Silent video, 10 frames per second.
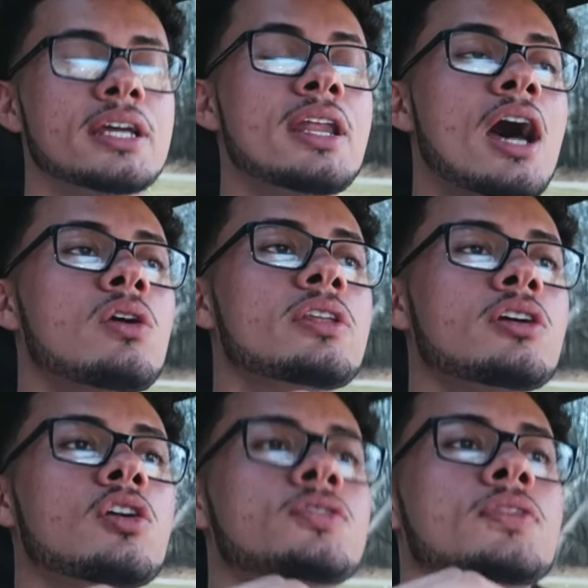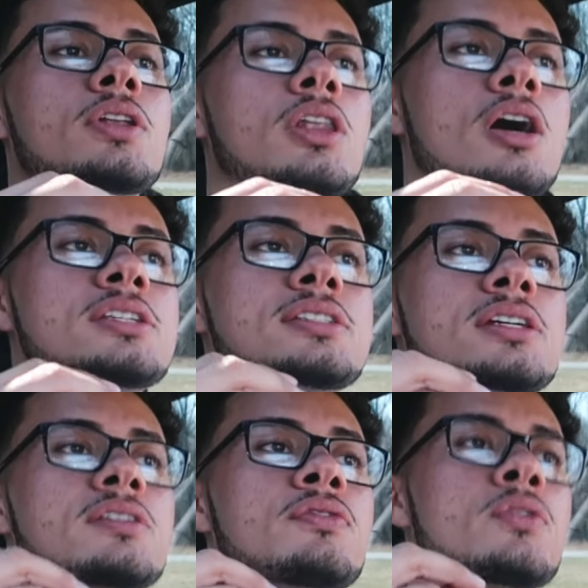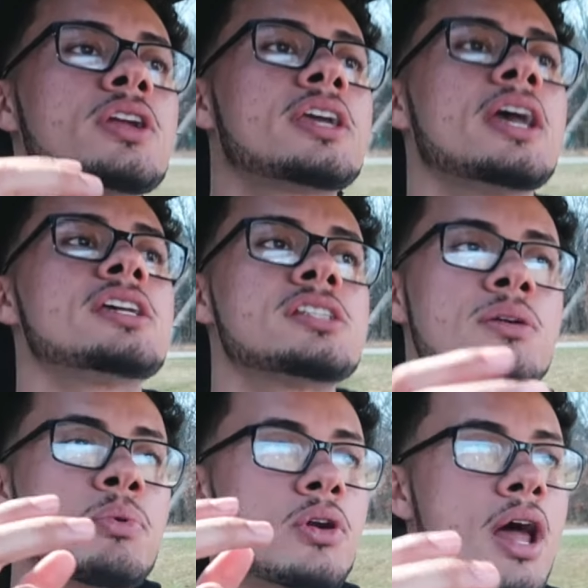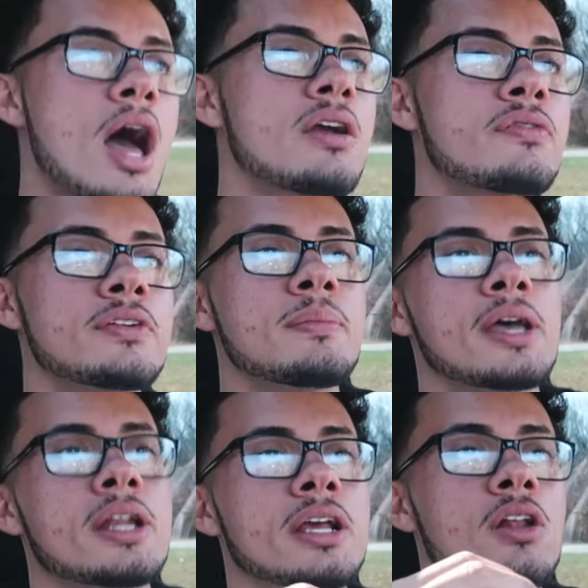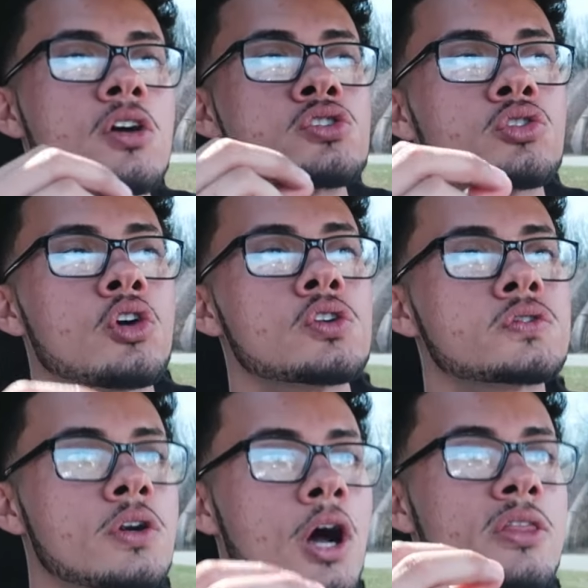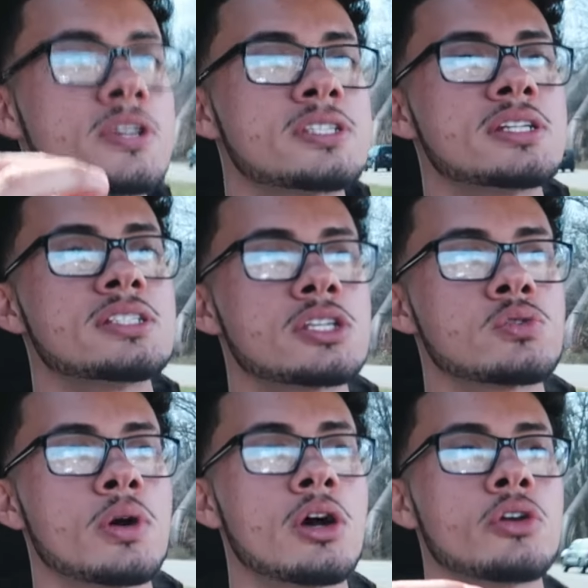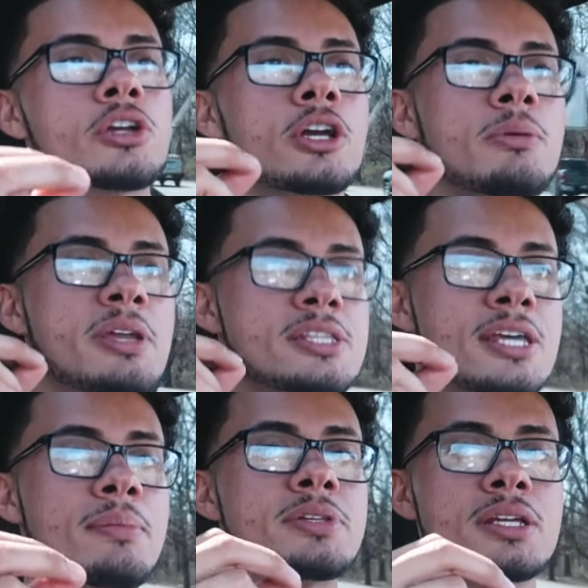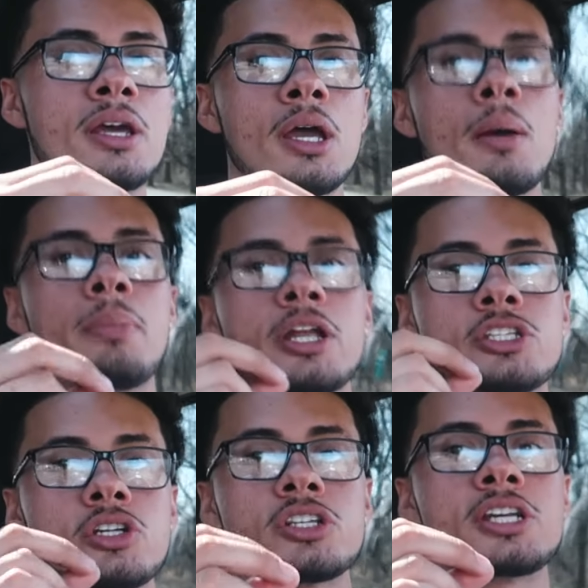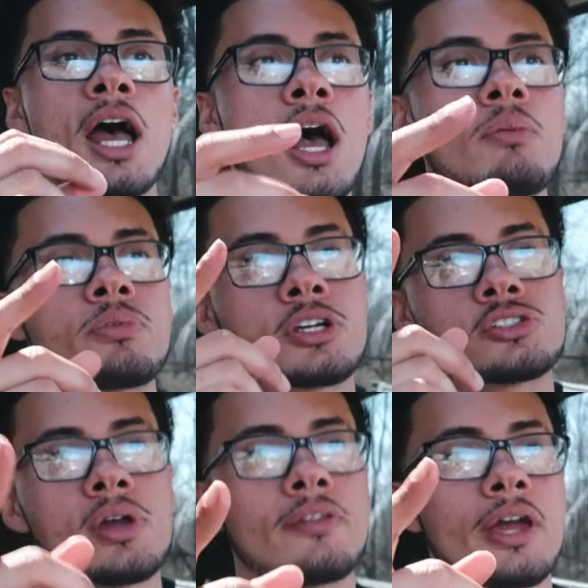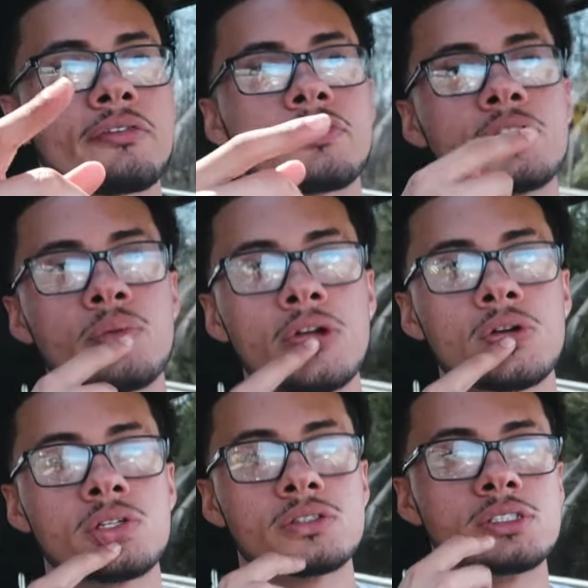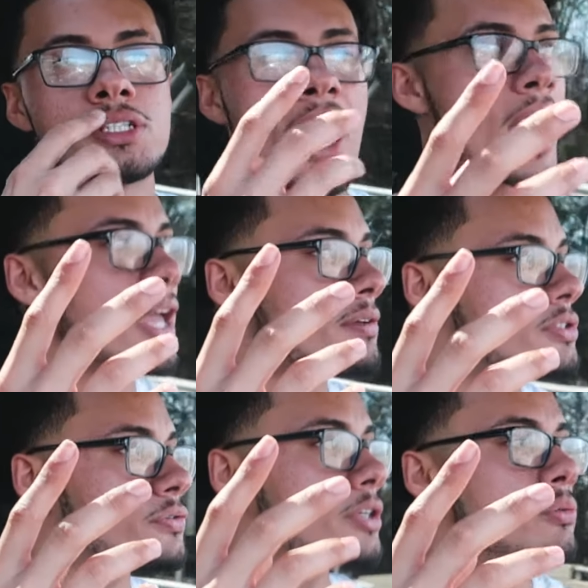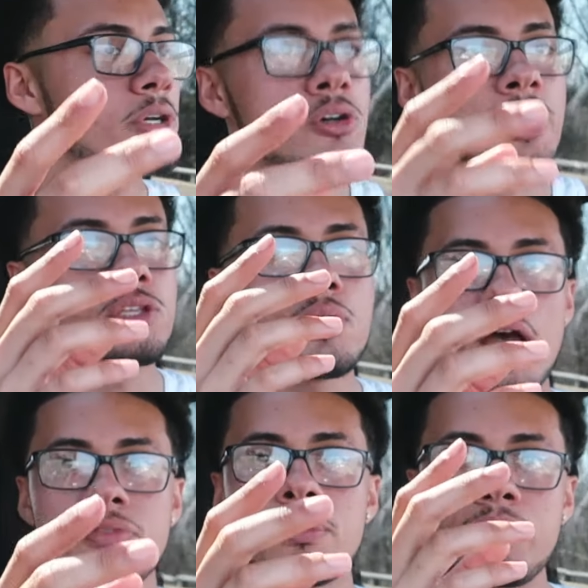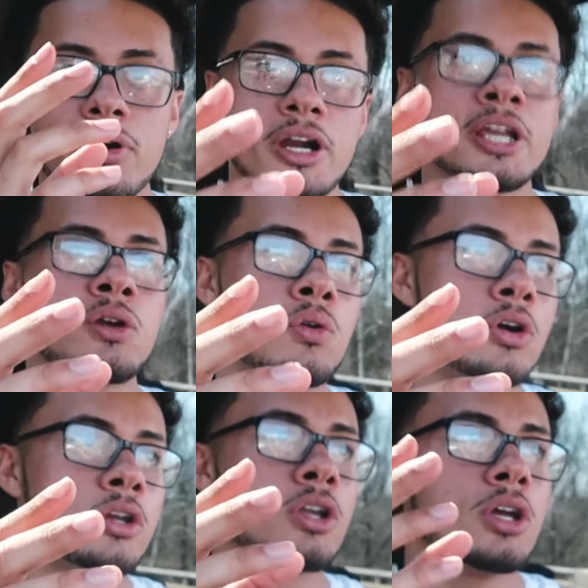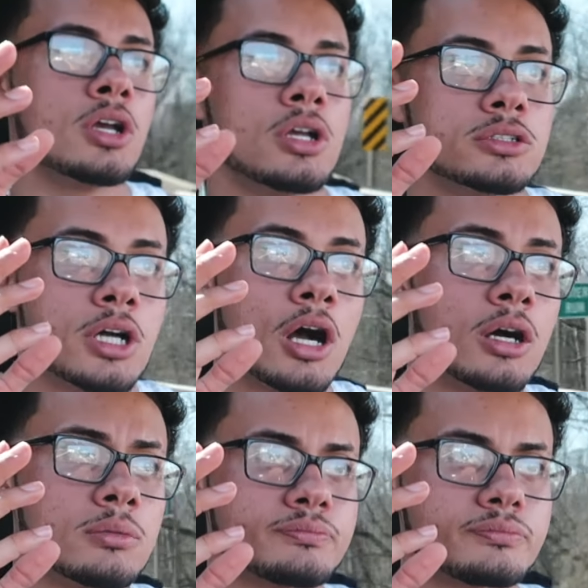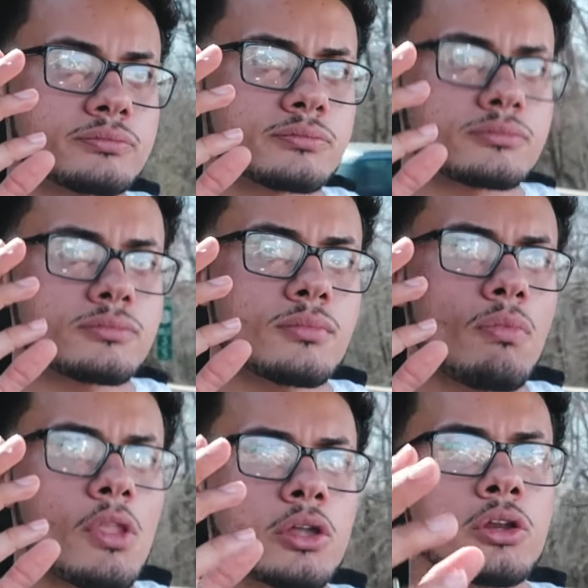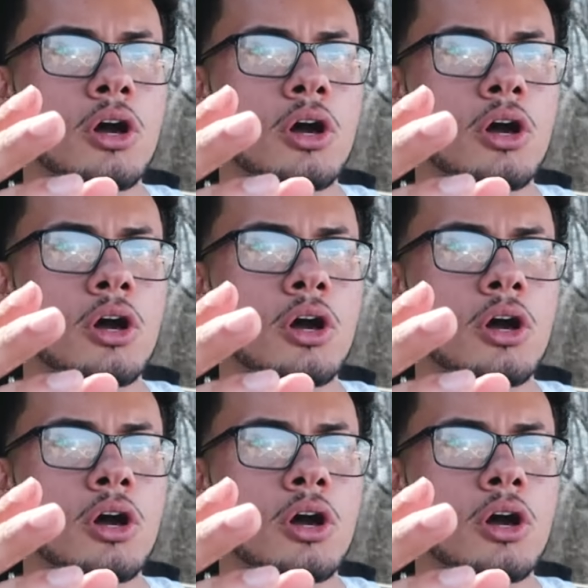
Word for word: it not only goes for lust and fornication and pornography, man, it also goes for other sins as well. You're going to be tempted, but it's your job because you have that free will. God gave us free will, and you have to prey on, um, you